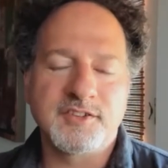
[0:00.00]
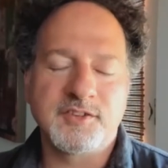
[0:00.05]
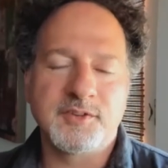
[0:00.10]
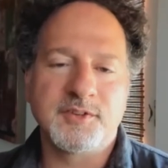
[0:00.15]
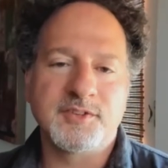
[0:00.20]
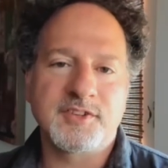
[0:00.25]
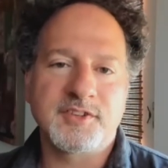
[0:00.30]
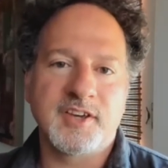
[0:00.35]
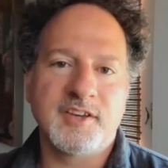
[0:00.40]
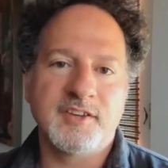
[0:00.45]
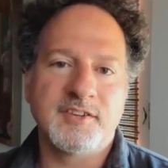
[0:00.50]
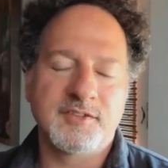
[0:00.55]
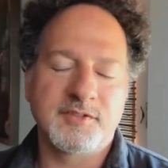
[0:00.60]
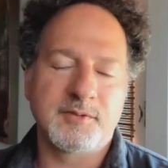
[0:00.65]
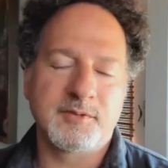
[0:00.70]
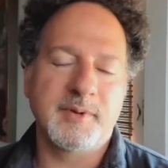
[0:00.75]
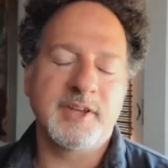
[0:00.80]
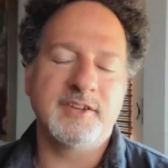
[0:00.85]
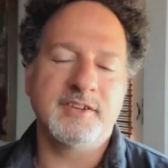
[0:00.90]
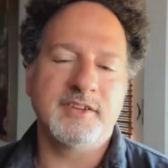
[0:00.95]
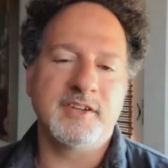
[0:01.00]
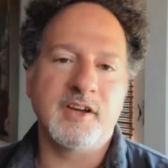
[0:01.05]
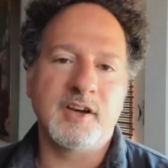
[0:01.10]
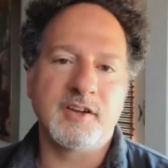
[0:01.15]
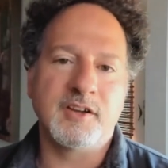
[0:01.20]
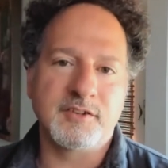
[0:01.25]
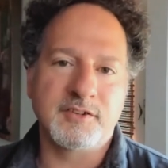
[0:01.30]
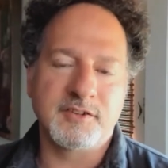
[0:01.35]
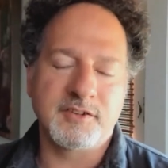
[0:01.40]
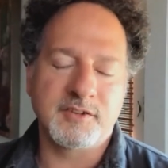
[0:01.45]
to his kids from
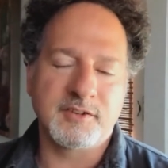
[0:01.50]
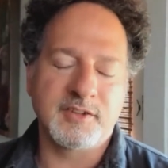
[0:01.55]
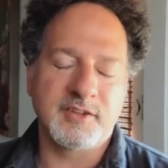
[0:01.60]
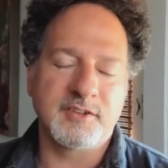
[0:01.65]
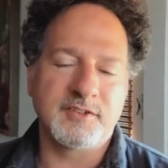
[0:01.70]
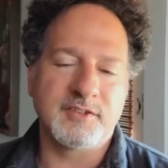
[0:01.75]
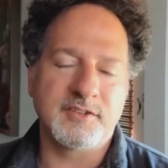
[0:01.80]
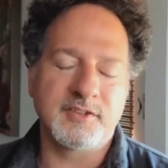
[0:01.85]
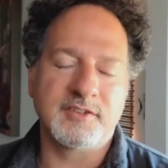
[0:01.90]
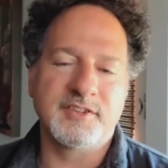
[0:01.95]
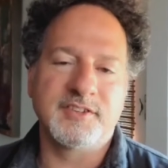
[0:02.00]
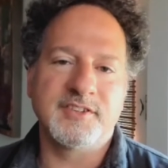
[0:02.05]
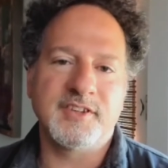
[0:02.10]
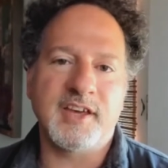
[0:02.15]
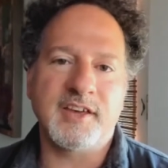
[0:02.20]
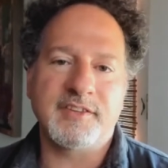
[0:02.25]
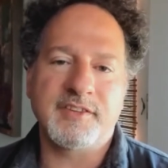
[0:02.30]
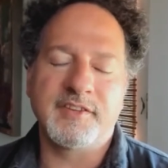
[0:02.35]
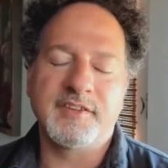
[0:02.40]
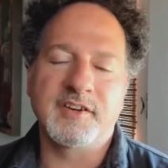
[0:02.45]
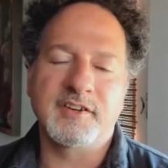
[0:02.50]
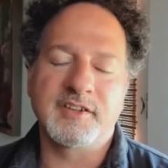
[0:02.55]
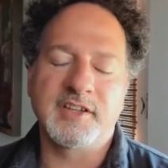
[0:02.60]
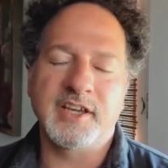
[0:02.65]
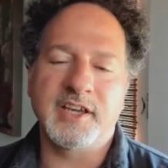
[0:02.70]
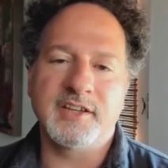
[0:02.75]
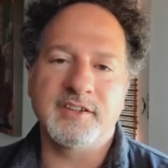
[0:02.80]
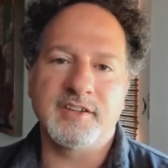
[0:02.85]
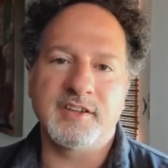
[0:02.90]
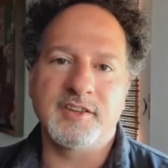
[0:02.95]
1800 till his death in the
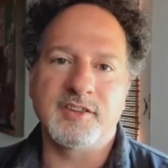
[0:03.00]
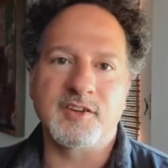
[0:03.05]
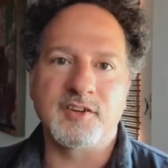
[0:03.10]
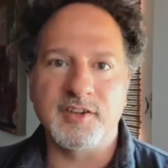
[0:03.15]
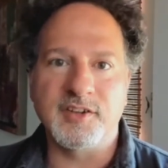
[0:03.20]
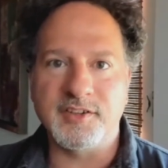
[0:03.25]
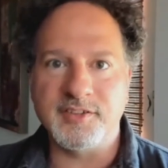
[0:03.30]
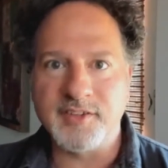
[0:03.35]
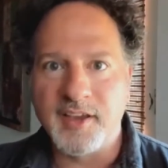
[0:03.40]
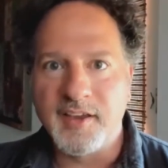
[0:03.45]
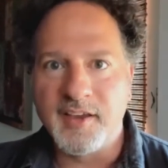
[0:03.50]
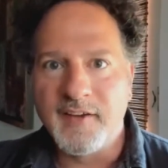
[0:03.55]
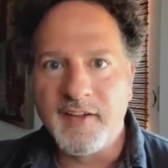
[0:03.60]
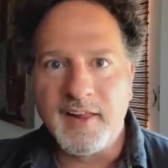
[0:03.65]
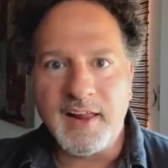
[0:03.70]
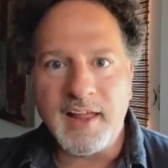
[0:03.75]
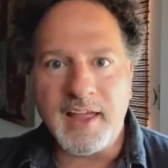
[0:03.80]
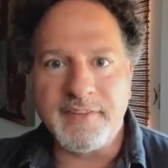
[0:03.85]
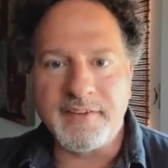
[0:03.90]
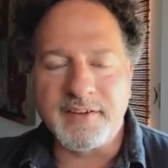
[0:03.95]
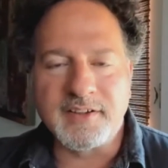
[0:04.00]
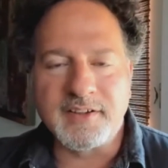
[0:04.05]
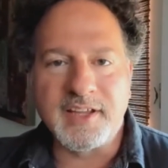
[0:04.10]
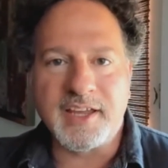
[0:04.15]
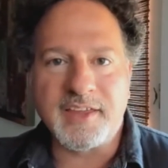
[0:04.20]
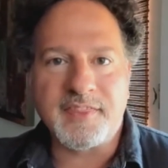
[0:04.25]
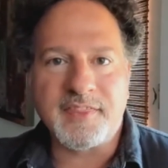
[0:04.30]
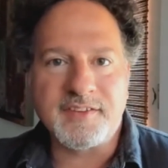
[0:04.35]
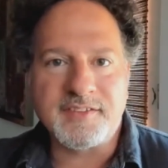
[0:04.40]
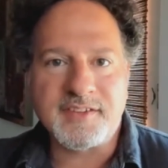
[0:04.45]
early 1830s. And they're
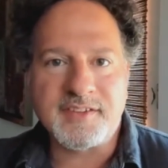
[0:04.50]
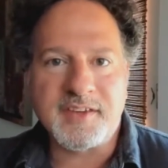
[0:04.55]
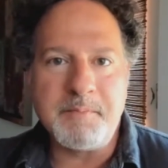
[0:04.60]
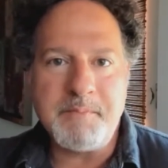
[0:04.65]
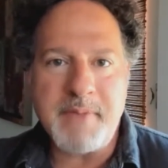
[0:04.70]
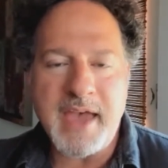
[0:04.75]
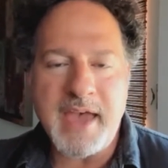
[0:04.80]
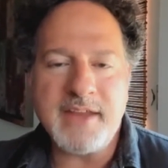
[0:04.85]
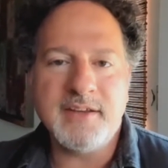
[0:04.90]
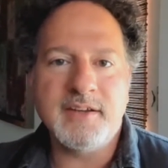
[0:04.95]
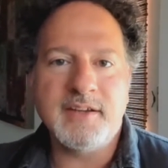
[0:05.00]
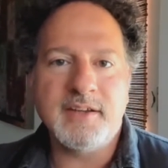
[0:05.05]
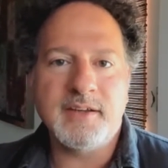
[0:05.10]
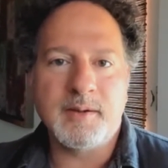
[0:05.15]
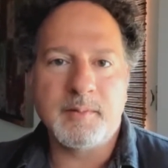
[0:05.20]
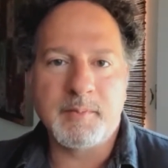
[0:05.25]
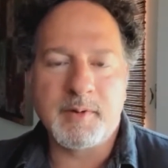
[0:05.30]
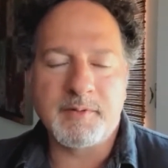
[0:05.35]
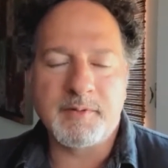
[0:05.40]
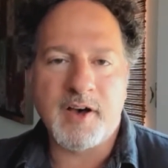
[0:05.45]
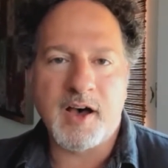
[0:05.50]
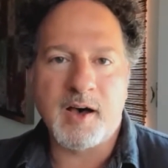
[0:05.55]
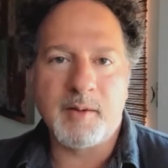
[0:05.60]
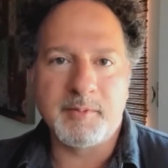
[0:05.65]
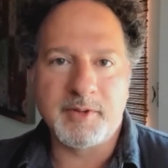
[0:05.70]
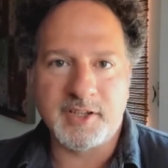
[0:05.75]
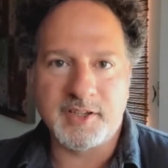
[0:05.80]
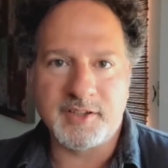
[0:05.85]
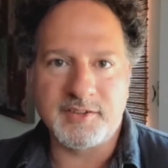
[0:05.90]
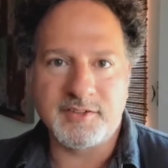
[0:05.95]
like this compendium of
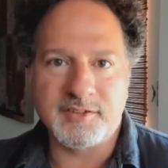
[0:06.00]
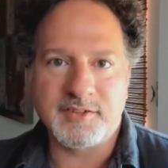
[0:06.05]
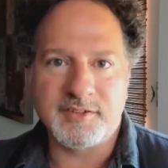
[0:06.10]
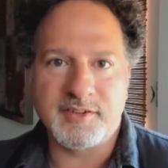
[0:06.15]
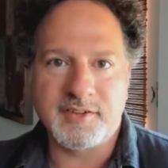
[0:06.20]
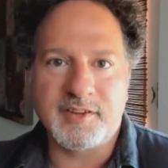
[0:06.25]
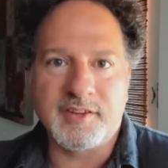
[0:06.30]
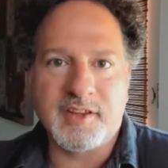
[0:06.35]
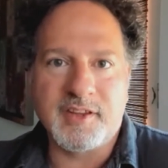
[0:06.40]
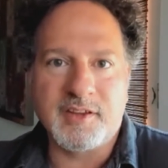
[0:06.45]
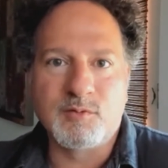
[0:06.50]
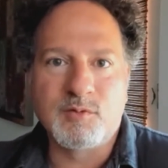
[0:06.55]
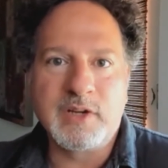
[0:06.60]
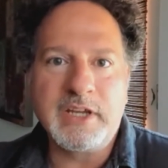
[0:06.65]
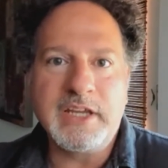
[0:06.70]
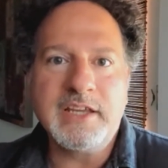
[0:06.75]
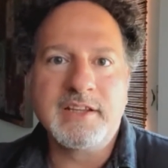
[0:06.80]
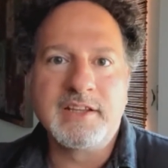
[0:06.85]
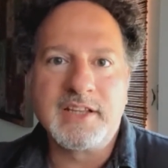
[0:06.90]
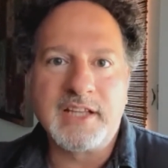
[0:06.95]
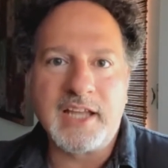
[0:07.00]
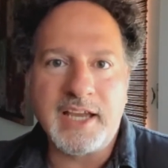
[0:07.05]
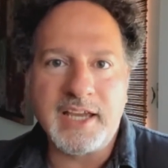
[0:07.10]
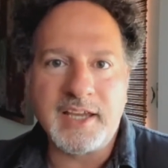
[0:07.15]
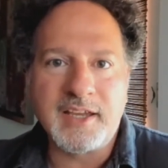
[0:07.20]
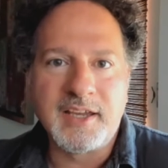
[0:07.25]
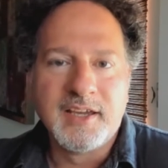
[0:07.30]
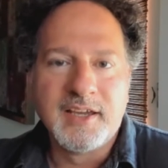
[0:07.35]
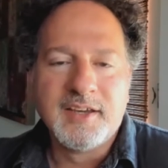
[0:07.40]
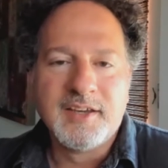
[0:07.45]
homilies. They read
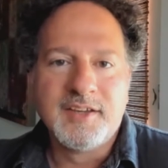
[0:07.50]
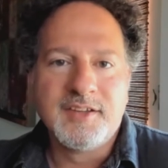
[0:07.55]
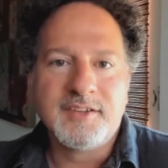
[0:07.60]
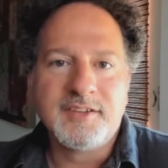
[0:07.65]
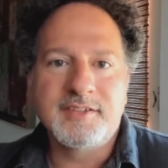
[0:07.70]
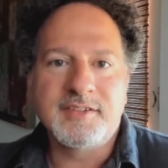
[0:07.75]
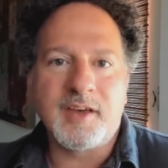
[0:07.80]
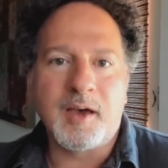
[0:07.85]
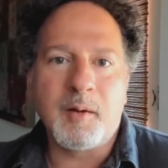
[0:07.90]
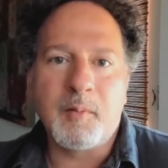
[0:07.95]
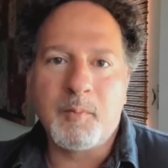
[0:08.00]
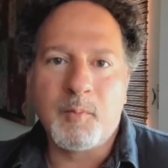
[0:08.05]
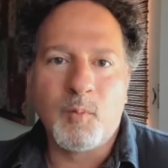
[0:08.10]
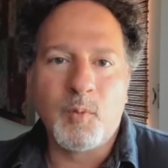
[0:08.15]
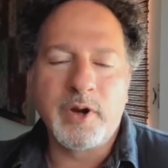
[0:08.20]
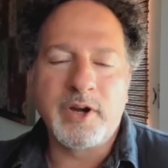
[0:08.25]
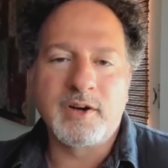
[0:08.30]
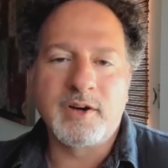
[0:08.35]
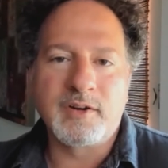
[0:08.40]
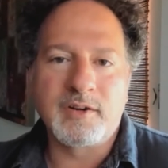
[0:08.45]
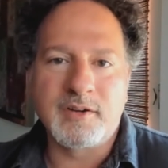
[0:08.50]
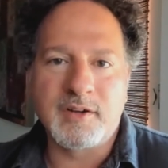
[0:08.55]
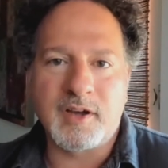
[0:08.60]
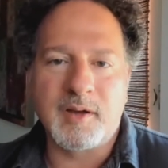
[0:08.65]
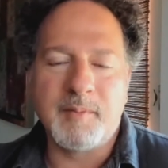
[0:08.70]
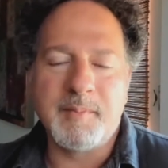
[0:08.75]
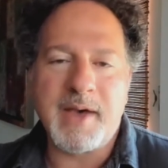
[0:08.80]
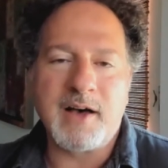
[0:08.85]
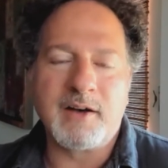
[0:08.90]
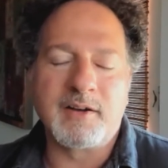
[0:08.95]
like some weird
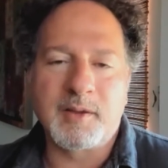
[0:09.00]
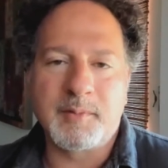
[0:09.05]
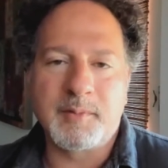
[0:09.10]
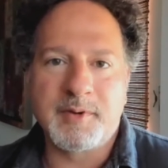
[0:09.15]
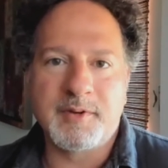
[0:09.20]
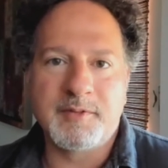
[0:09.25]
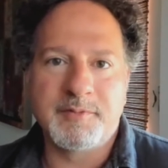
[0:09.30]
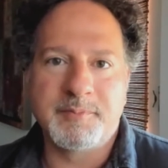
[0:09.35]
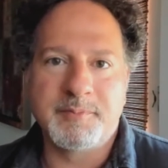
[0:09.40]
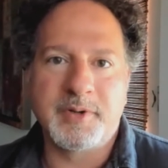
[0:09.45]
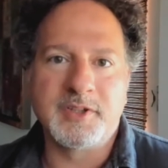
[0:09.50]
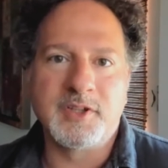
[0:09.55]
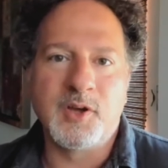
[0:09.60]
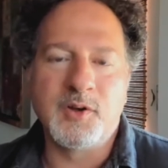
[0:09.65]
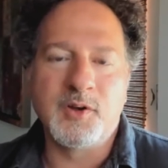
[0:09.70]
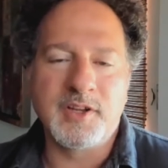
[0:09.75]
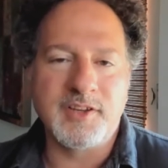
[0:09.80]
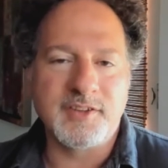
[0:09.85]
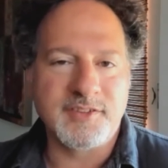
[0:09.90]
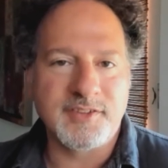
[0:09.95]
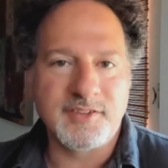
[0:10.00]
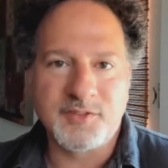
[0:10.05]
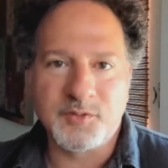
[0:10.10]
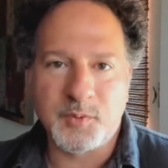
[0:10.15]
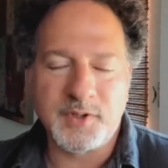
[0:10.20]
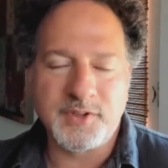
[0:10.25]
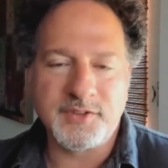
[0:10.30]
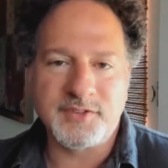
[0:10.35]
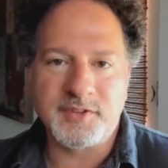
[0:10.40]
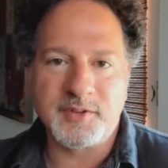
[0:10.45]
amalgam of Polonius's
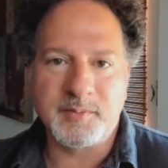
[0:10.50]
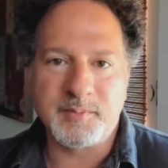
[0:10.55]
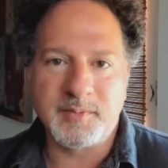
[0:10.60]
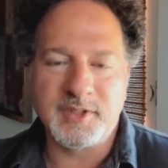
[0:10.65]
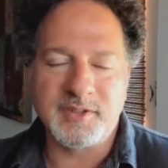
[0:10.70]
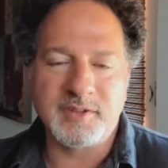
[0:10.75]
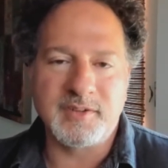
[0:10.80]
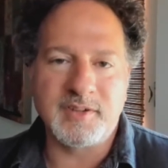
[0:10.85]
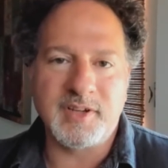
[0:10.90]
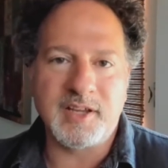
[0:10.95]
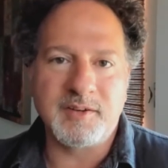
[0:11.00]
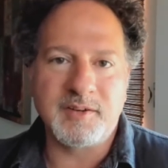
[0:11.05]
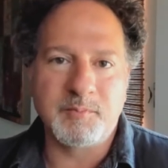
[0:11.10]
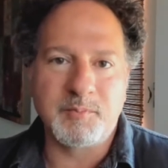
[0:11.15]
wisdom and